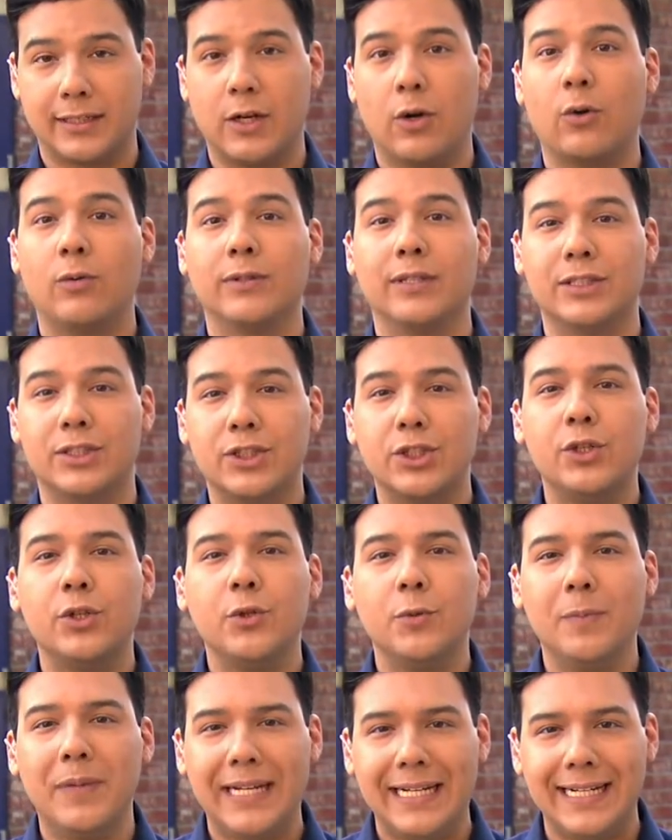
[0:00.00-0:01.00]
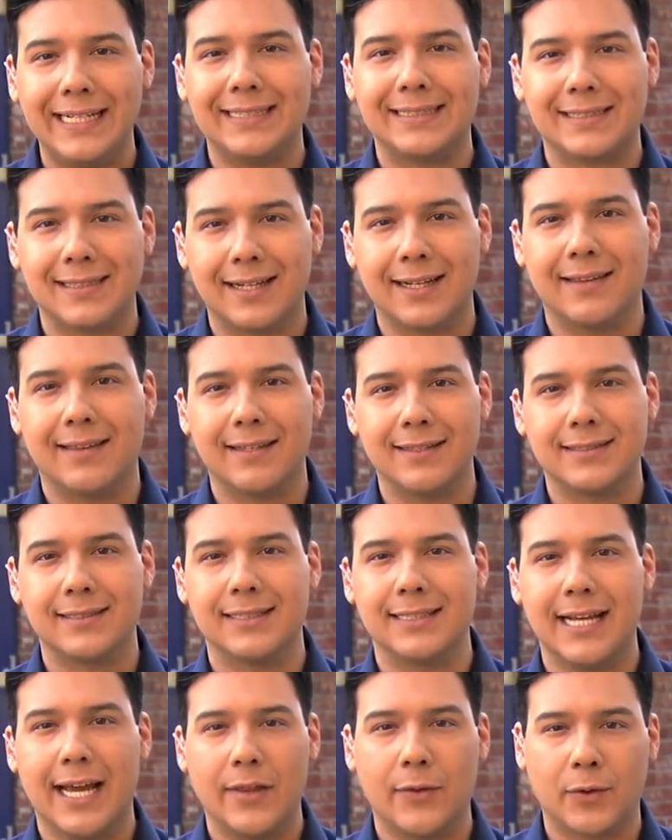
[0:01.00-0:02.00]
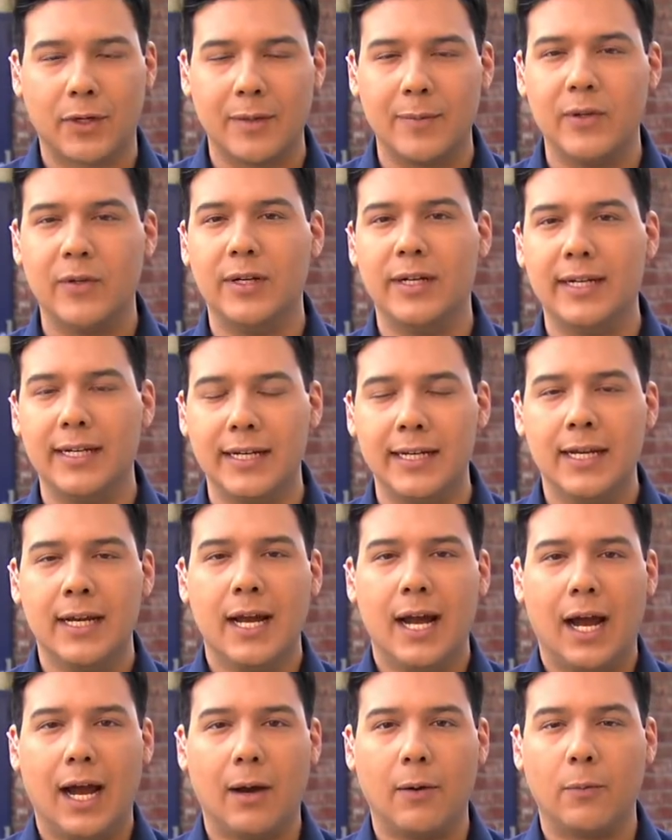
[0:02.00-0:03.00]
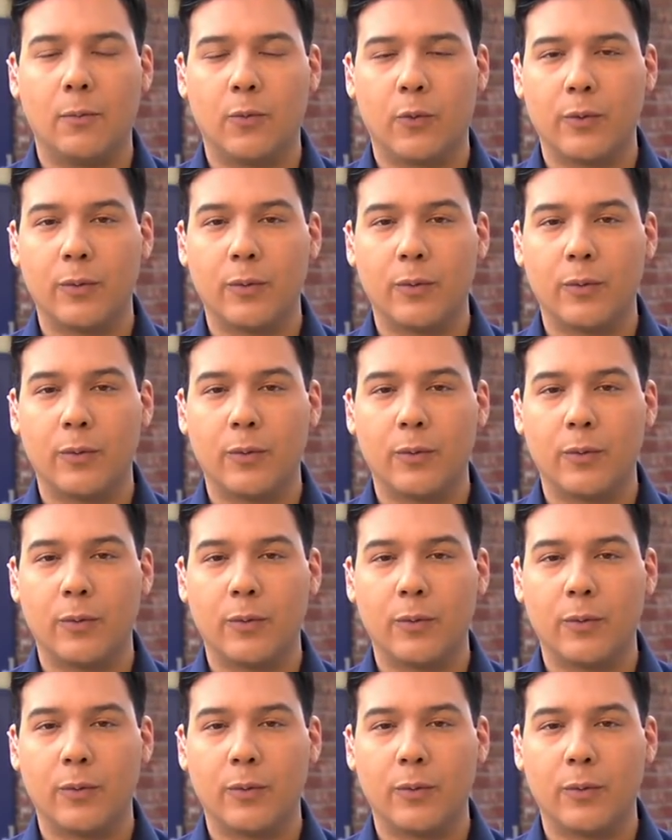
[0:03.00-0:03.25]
hold two meetings like this to gather community uh,